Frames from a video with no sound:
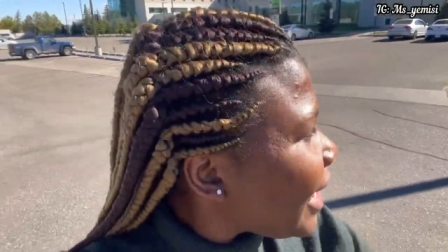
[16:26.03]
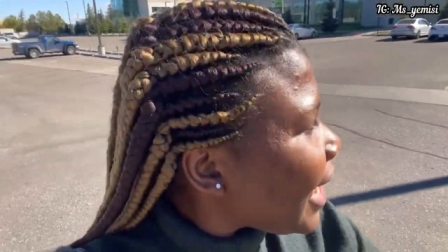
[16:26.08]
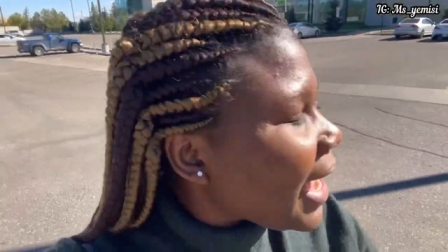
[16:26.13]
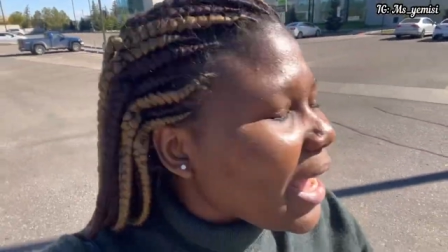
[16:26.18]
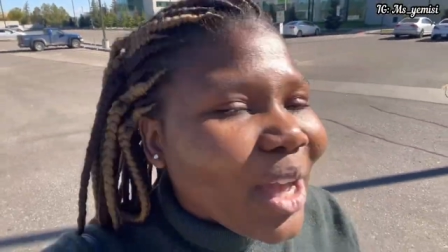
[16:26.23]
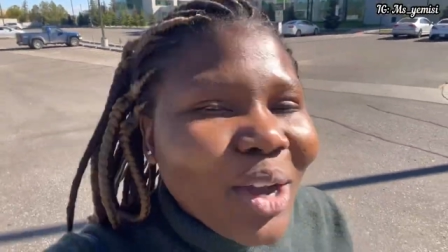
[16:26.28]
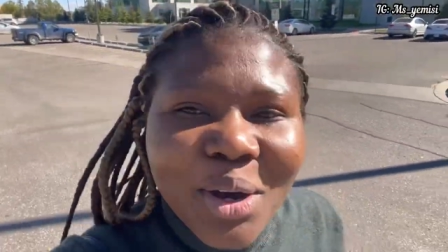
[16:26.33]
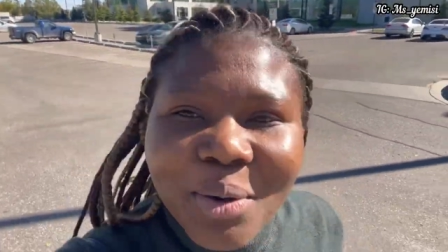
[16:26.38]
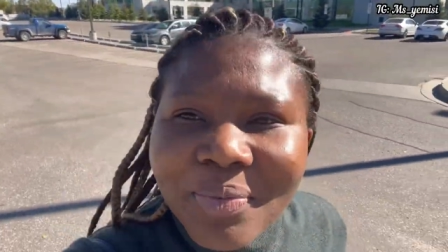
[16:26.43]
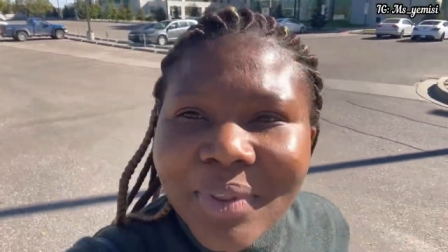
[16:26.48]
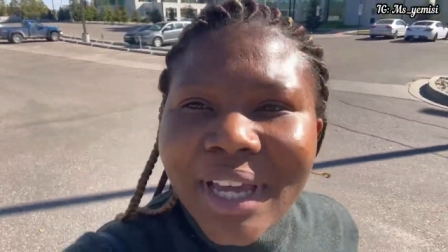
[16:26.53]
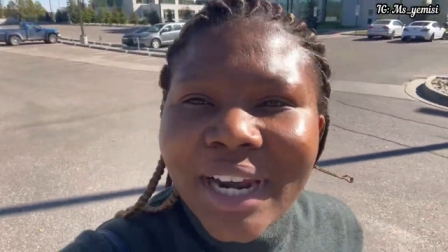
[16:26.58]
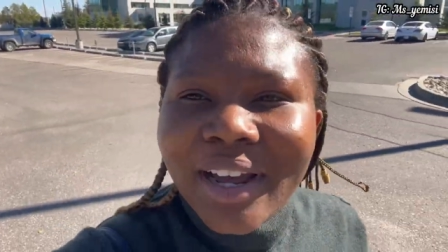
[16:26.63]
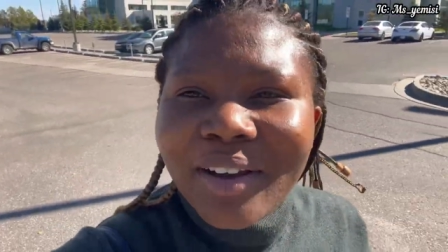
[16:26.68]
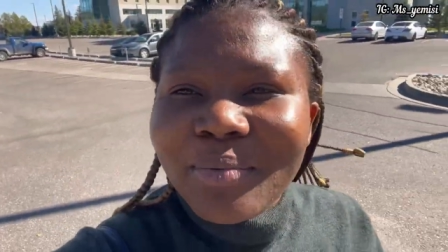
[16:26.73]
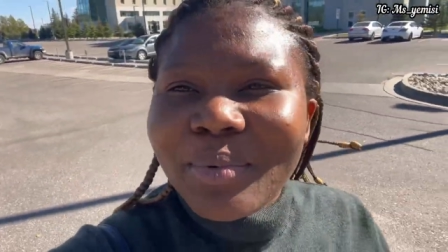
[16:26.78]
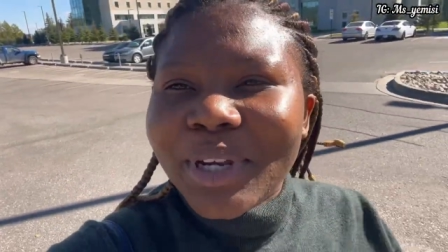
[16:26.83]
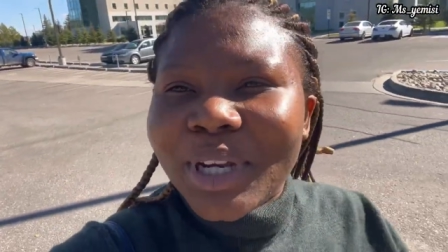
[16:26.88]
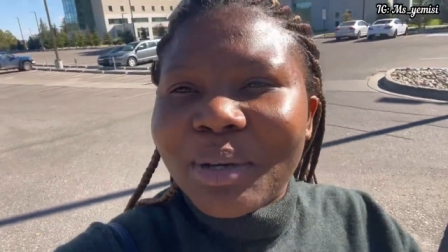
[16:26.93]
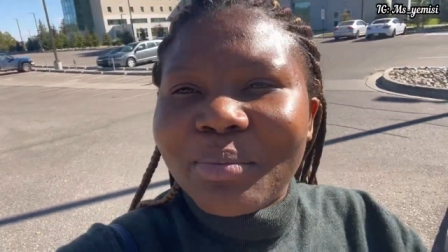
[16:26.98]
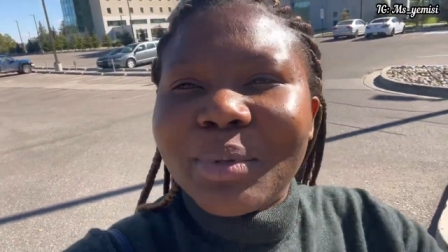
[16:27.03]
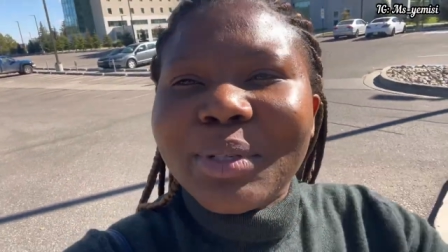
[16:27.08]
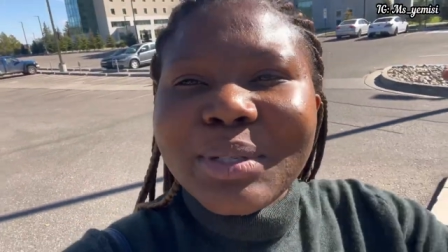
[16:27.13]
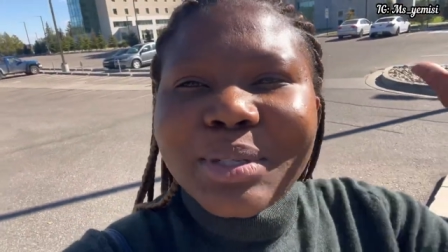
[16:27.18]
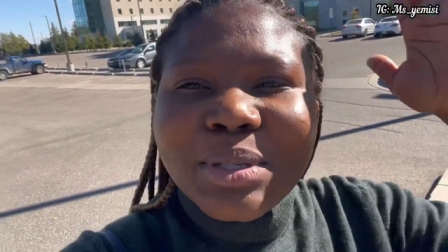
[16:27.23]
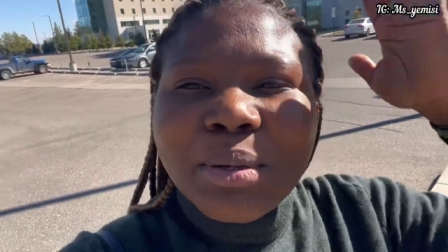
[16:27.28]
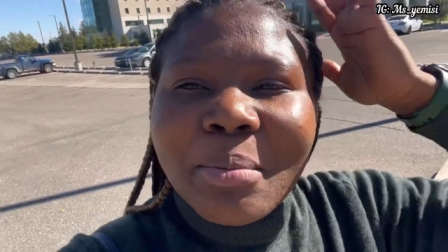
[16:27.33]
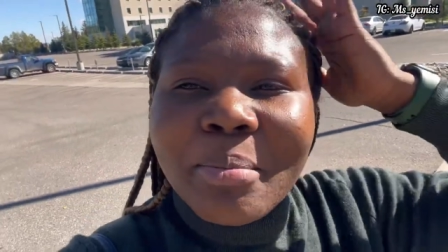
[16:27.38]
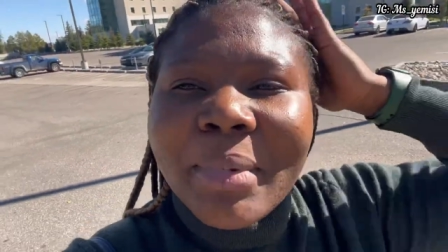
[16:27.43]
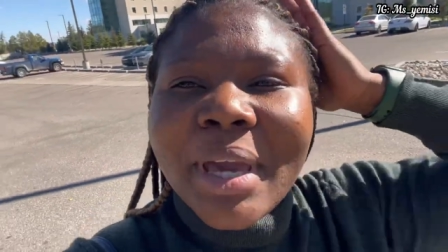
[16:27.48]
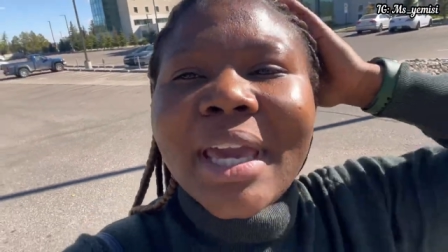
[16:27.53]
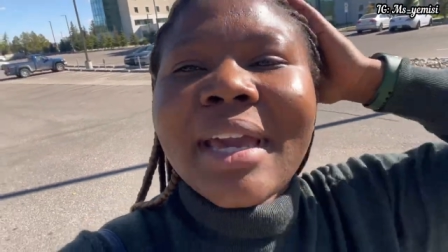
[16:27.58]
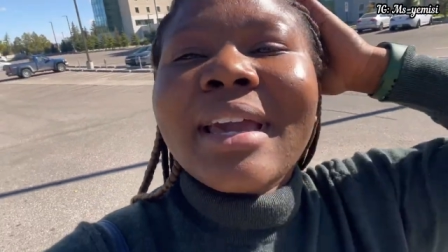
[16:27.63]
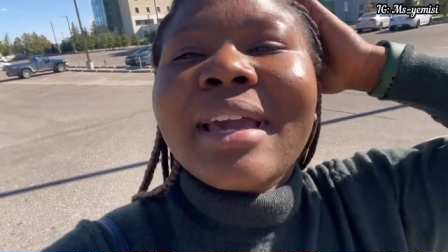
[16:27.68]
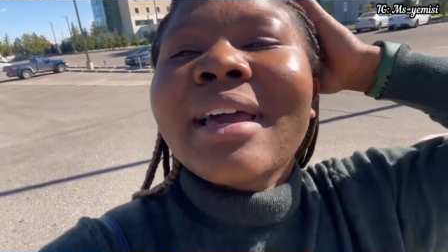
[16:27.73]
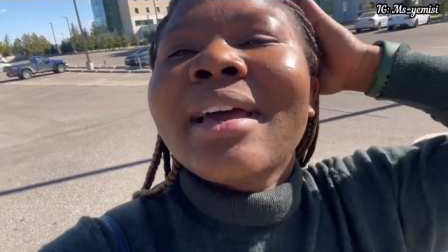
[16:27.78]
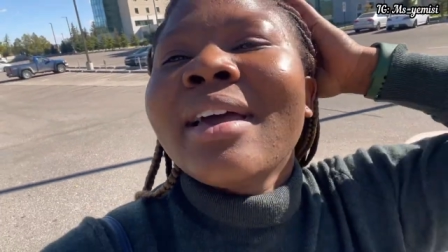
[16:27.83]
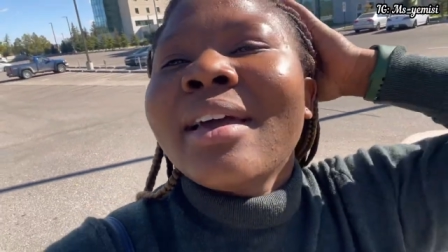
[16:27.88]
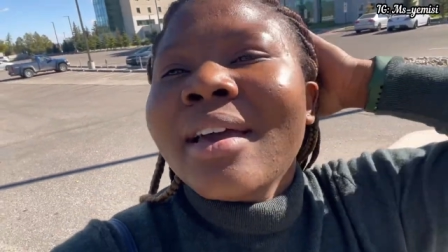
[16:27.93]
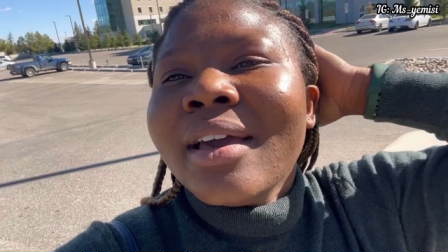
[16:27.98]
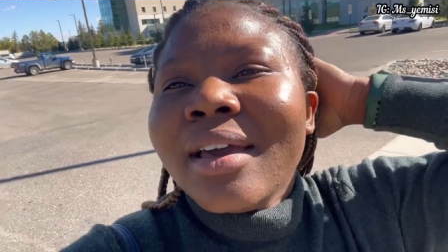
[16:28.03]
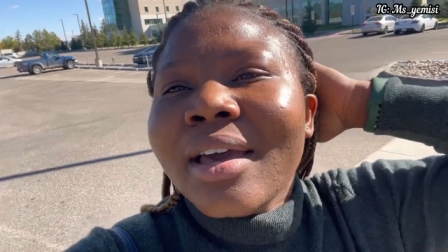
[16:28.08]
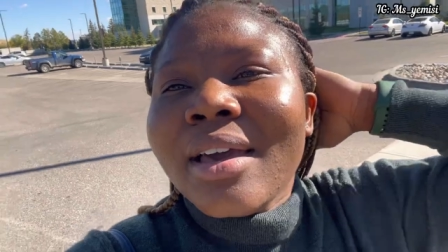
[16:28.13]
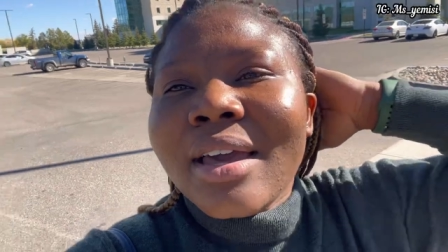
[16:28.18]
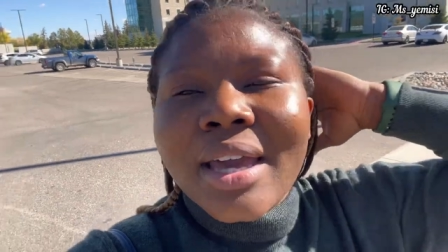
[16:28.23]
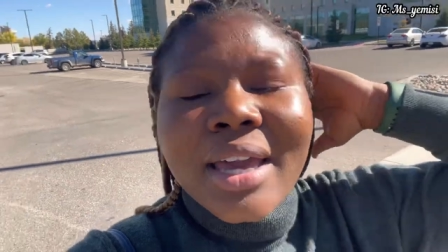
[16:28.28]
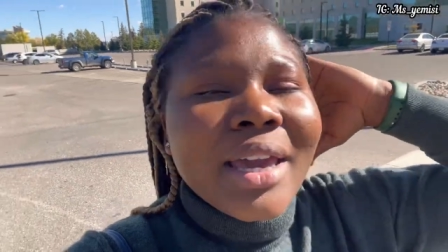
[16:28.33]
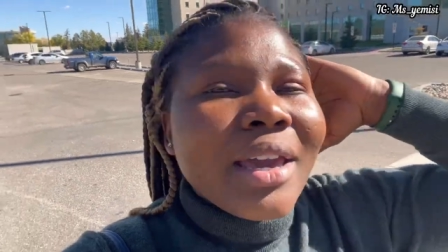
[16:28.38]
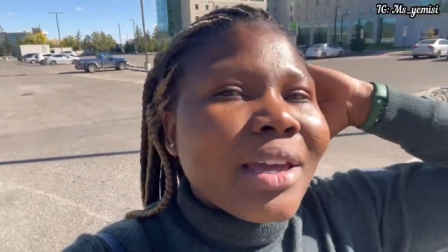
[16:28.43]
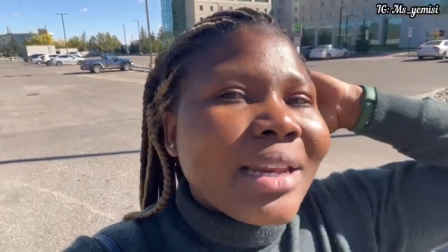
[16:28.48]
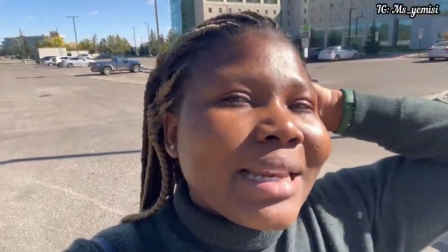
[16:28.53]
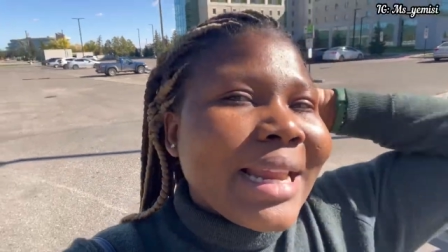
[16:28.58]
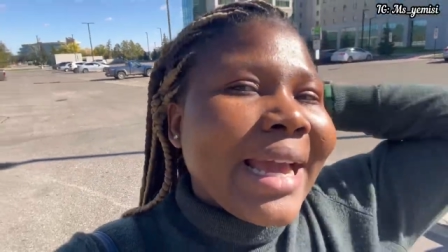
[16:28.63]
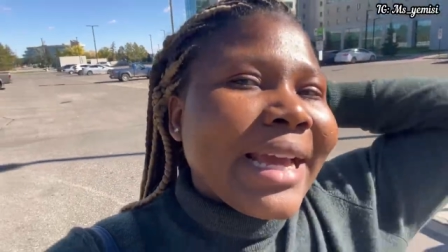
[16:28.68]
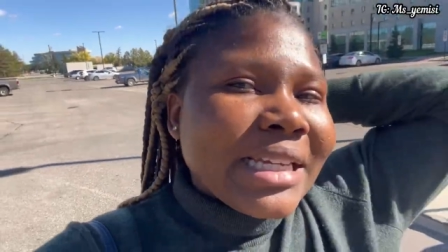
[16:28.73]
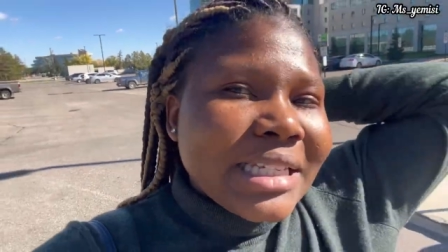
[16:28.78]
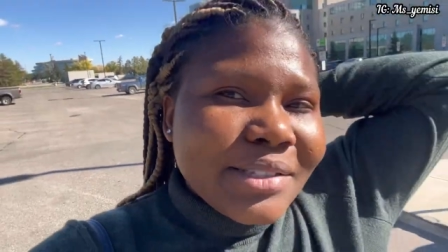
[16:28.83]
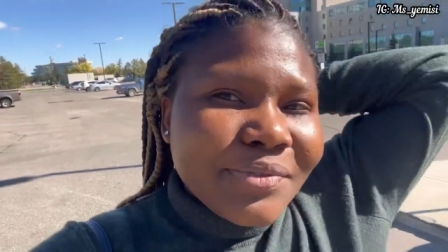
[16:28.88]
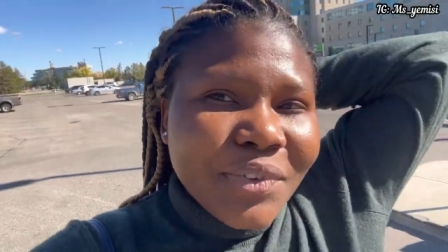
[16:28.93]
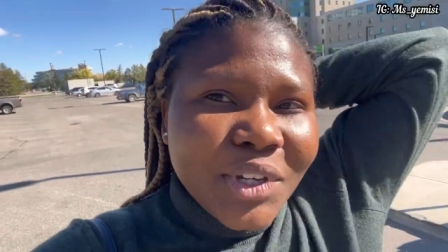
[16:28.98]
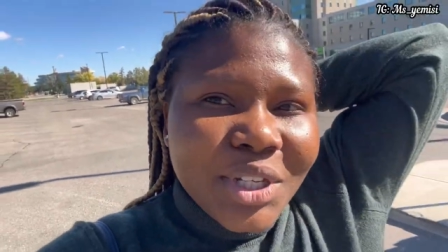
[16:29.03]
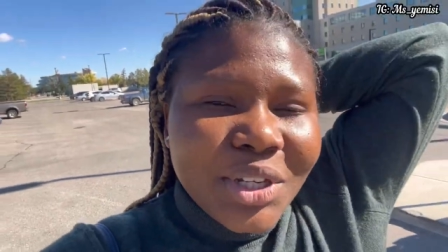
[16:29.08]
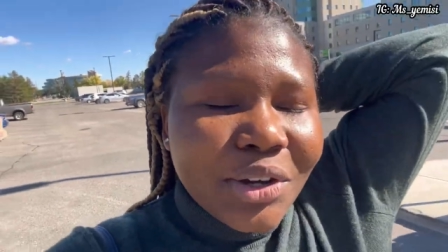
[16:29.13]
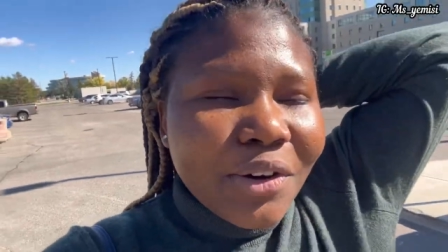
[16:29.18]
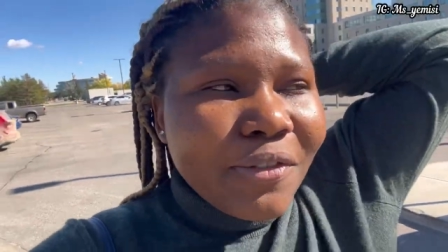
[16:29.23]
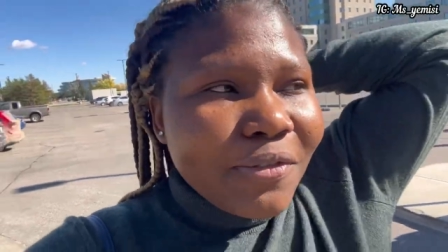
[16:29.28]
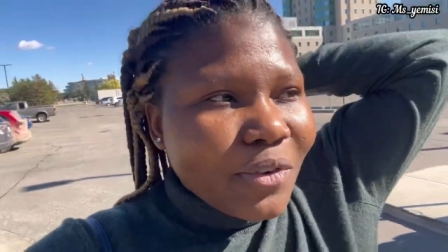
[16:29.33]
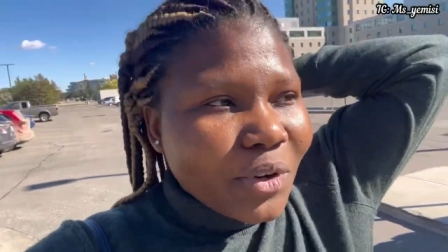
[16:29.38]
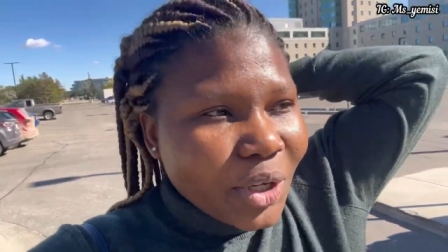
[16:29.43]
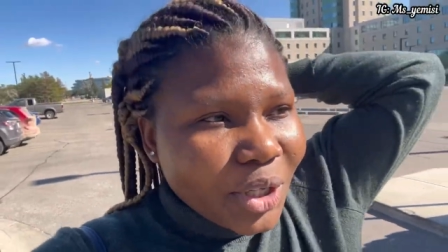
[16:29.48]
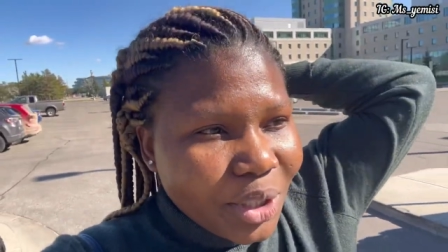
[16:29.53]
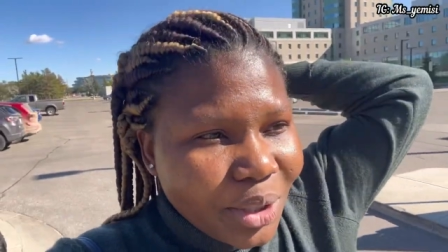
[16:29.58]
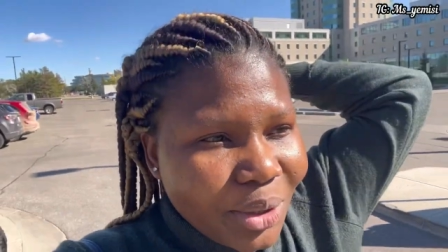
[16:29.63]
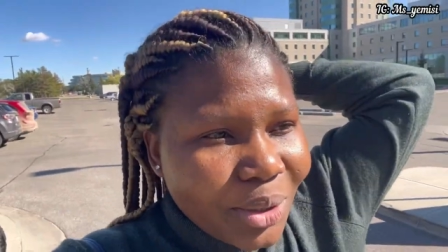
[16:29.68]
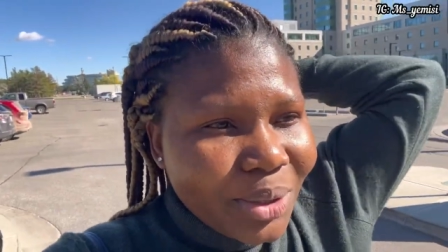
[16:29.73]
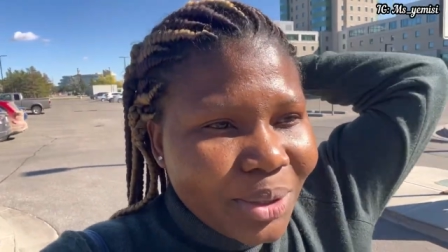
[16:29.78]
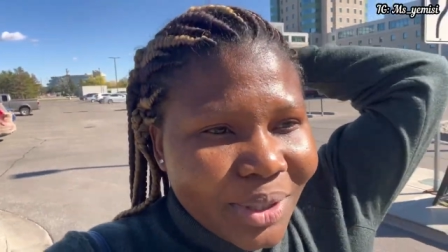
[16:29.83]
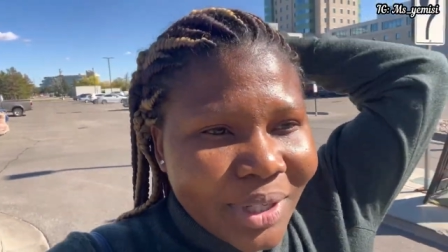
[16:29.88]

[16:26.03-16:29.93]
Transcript: i hope that i've been able to make a nice video for you